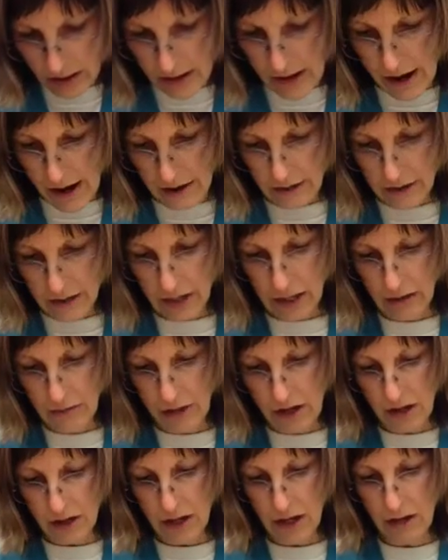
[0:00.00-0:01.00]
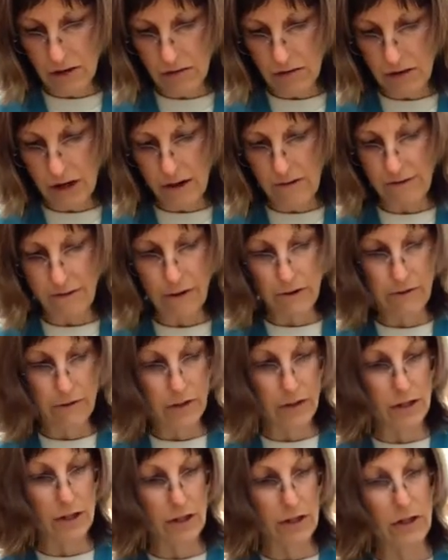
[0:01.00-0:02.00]
Now it came out kind of rough
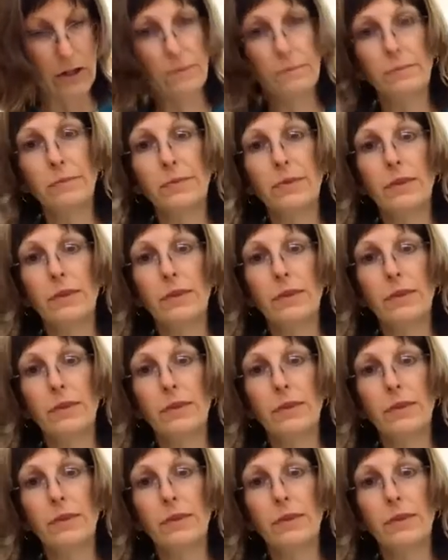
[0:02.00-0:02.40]
over here